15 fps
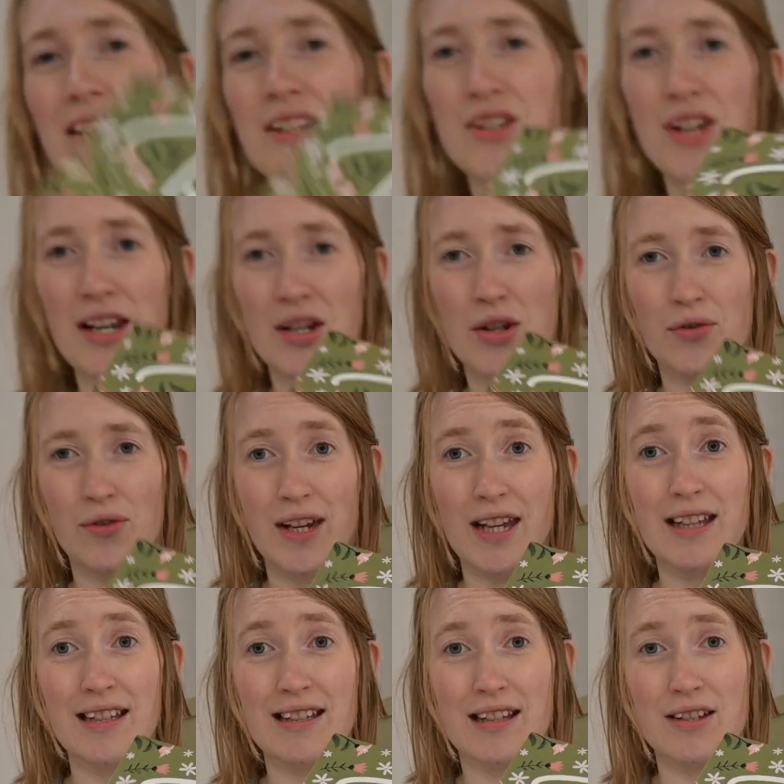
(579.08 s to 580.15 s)
shade of green
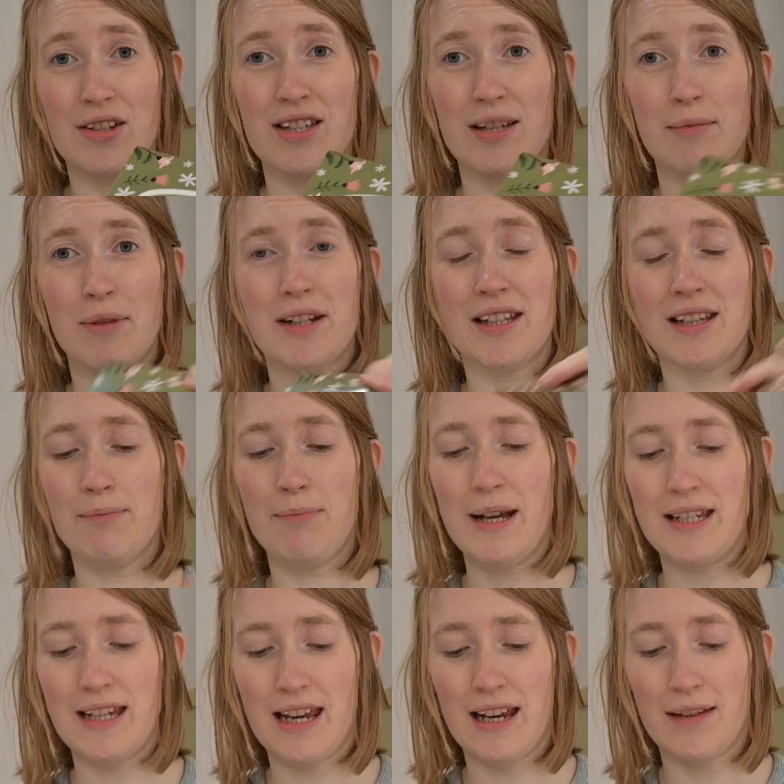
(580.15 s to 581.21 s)
that's actually similar to the
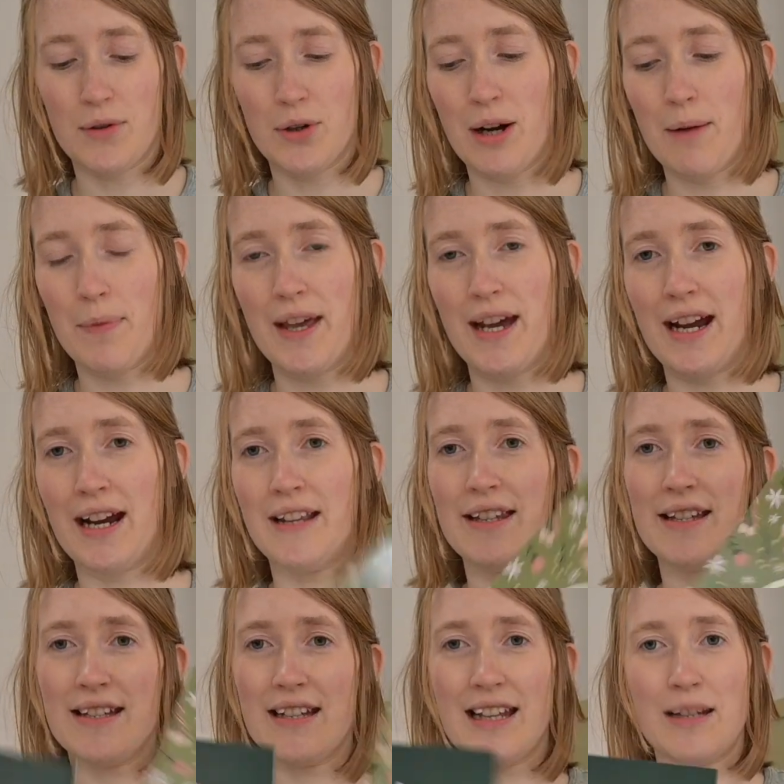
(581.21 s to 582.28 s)
bedding I've got up there, and
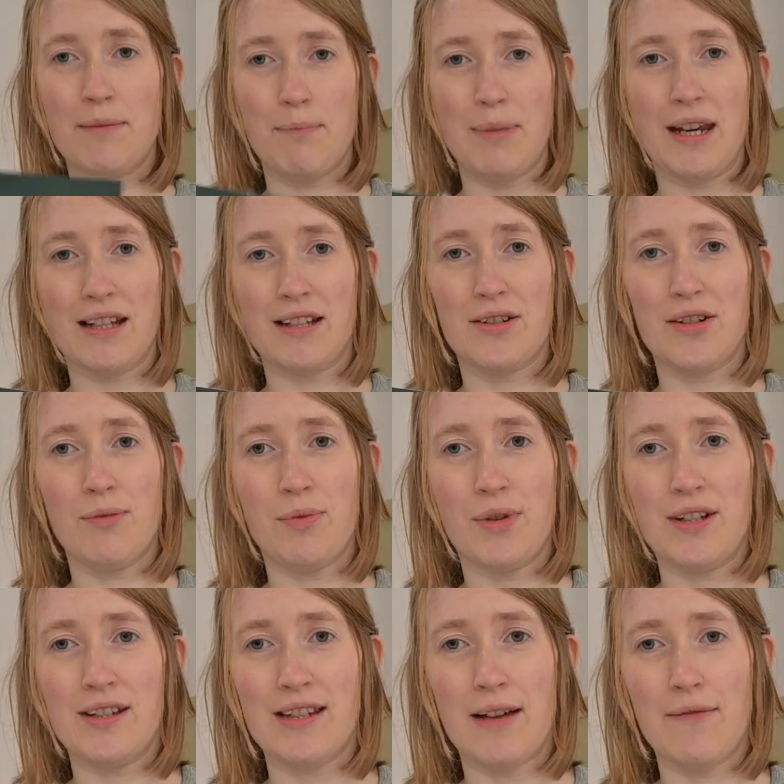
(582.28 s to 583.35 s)
these are like the biggest two
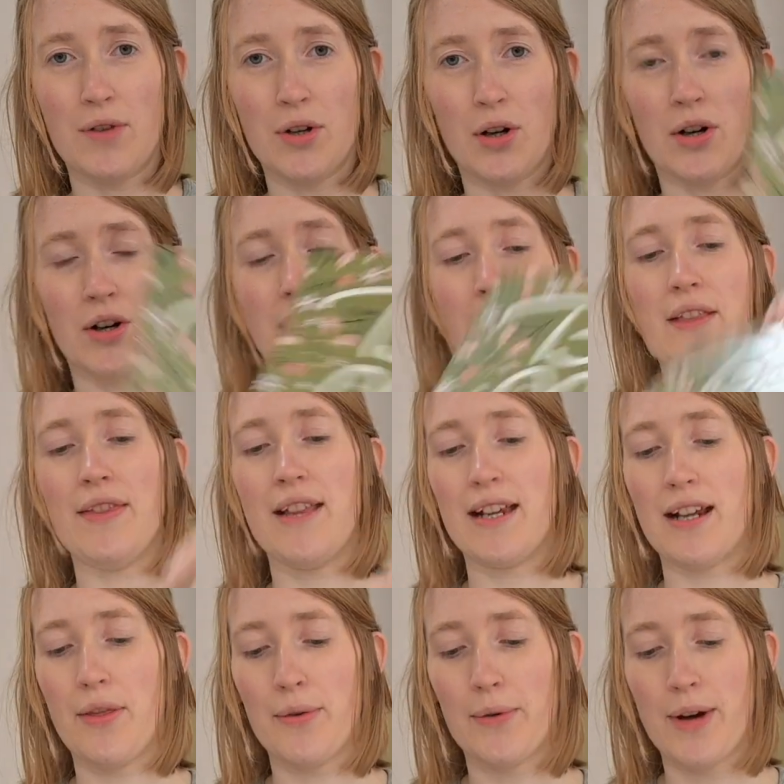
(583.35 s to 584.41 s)
prints I've got. And then I
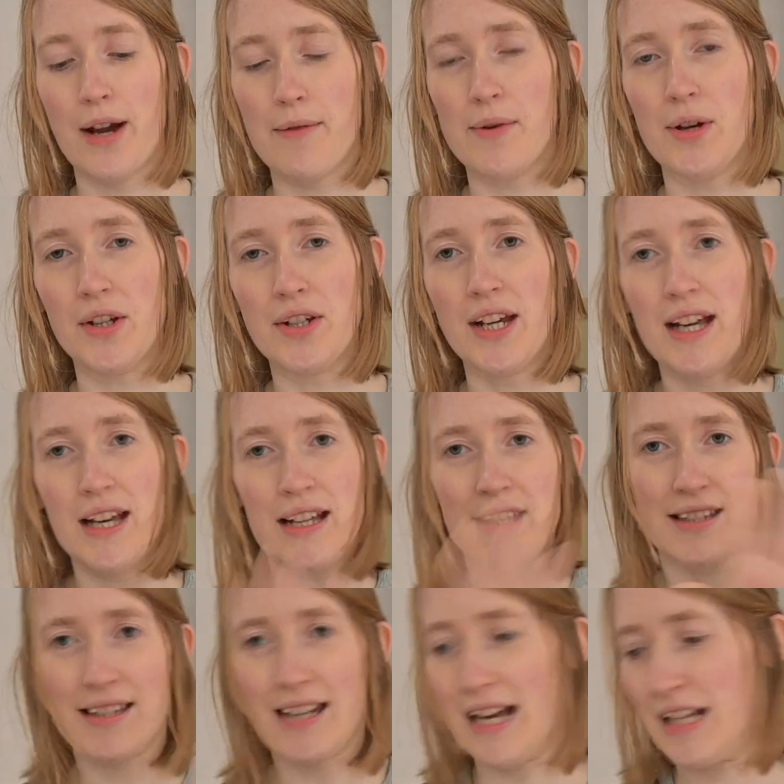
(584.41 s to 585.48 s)
thought I would
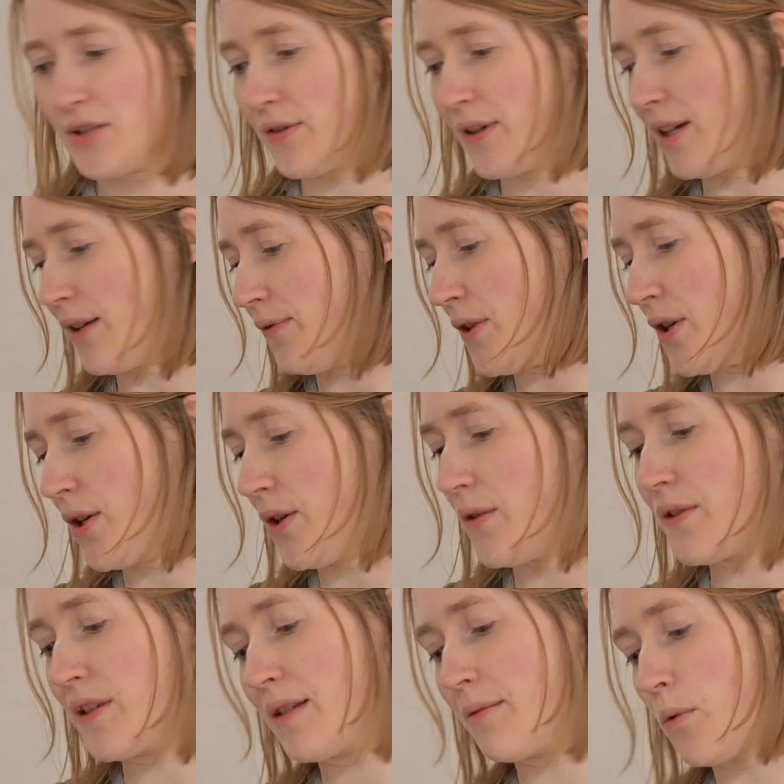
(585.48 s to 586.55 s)
scatter in a few
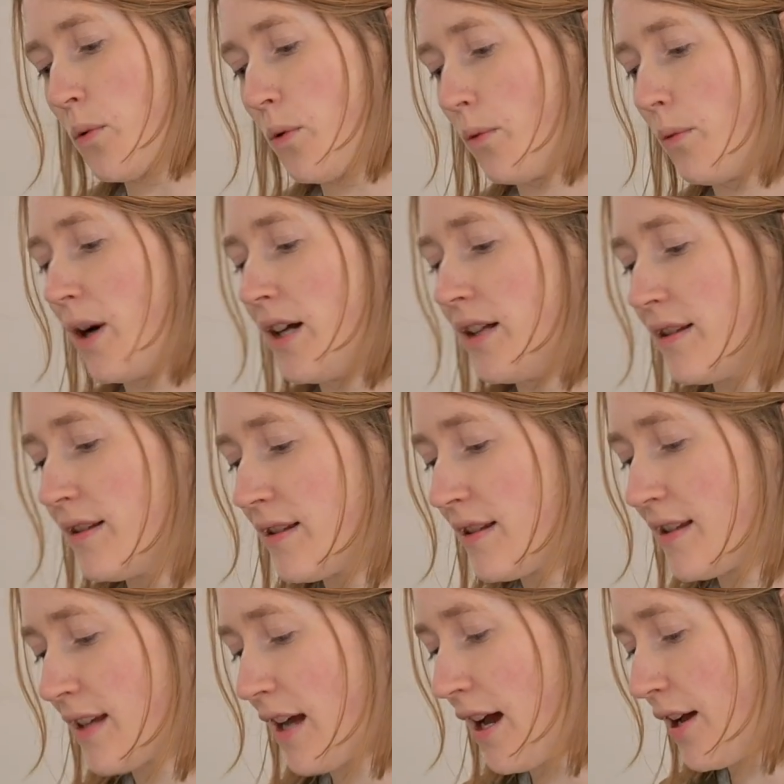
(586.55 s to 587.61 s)
smaller ones,
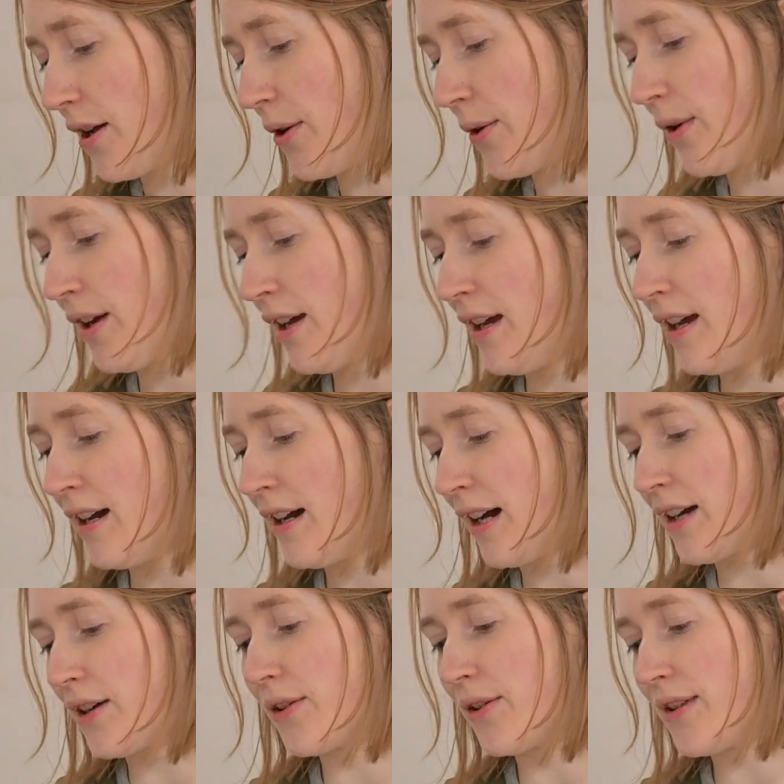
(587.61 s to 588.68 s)
so I
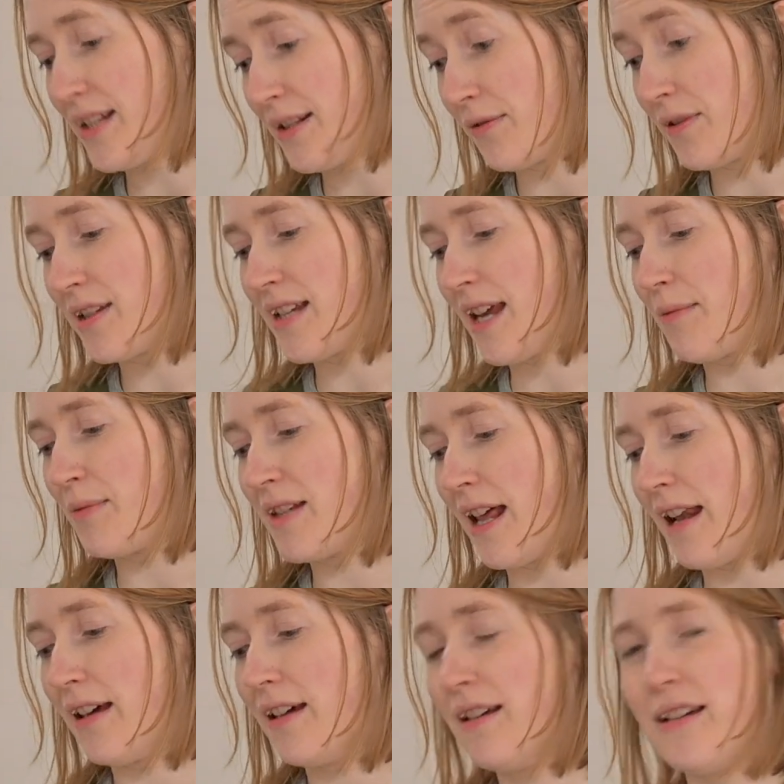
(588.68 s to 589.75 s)
got this from the same
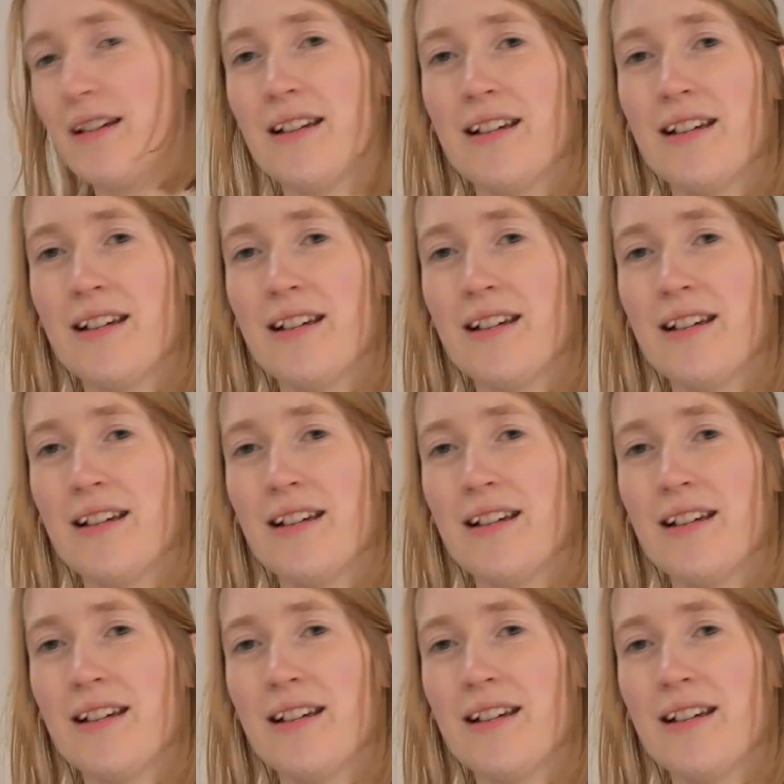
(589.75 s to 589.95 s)
seller